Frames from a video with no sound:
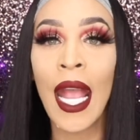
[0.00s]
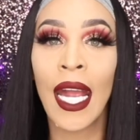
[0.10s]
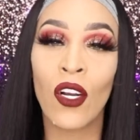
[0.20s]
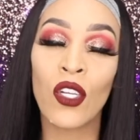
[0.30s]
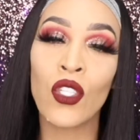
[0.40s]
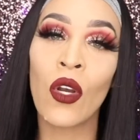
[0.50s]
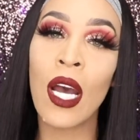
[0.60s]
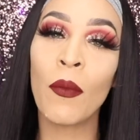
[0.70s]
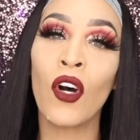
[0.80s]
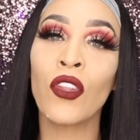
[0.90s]
And also
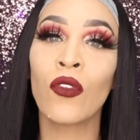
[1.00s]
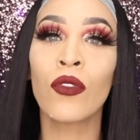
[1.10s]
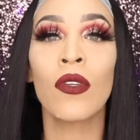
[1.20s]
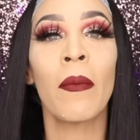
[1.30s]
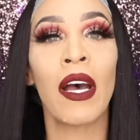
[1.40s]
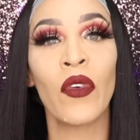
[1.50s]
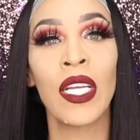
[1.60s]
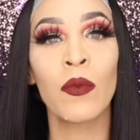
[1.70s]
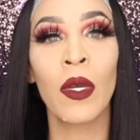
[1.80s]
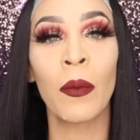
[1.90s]
come on through to my
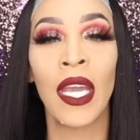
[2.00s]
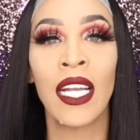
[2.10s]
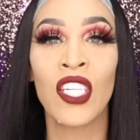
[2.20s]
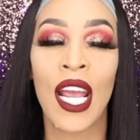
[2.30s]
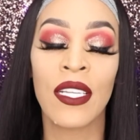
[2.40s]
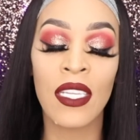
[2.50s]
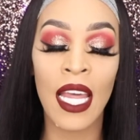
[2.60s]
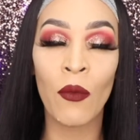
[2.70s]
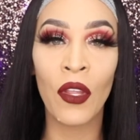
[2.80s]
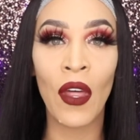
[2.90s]
Facebook page at
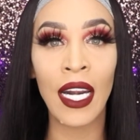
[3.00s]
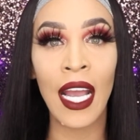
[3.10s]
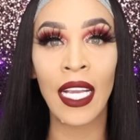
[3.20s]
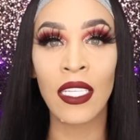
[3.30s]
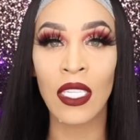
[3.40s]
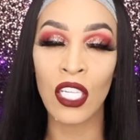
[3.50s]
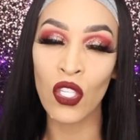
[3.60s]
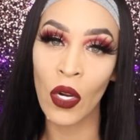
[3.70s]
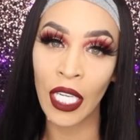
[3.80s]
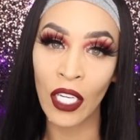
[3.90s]
Slaywithanais and
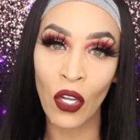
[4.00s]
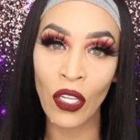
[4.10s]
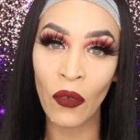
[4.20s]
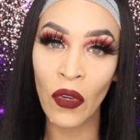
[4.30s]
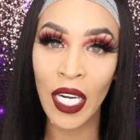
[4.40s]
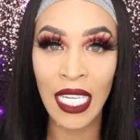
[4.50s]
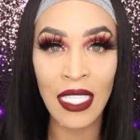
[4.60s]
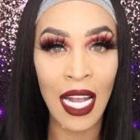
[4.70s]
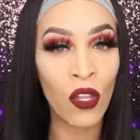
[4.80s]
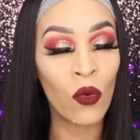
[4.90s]
join in on the fun as
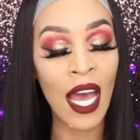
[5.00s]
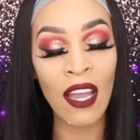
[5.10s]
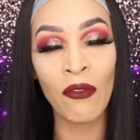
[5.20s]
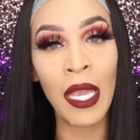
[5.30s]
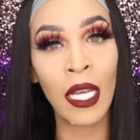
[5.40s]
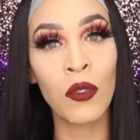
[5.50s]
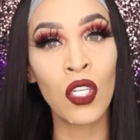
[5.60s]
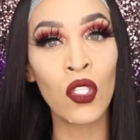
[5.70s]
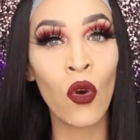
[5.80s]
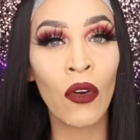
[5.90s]
I do live makeup
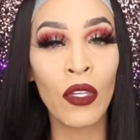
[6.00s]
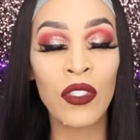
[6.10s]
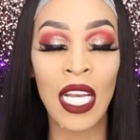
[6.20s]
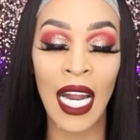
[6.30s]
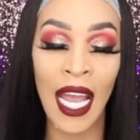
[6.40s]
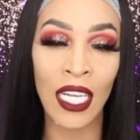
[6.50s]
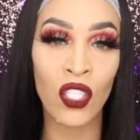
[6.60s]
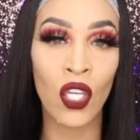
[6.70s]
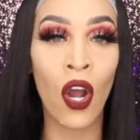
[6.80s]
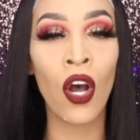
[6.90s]
tutorials and I
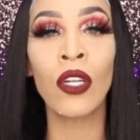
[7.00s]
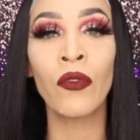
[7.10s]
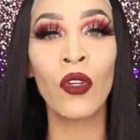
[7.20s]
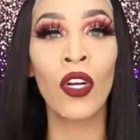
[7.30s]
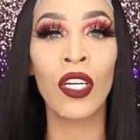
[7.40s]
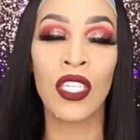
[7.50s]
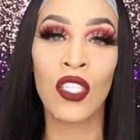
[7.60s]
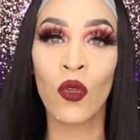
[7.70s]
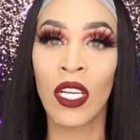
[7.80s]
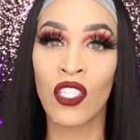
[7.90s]
answer all of you girls'
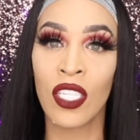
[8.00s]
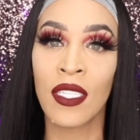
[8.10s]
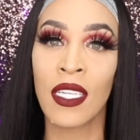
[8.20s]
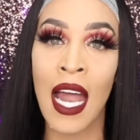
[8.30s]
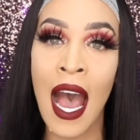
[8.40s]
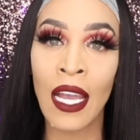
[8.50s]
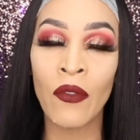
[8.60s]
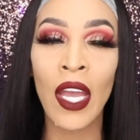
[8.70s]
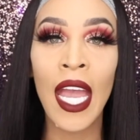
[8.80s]
questions live.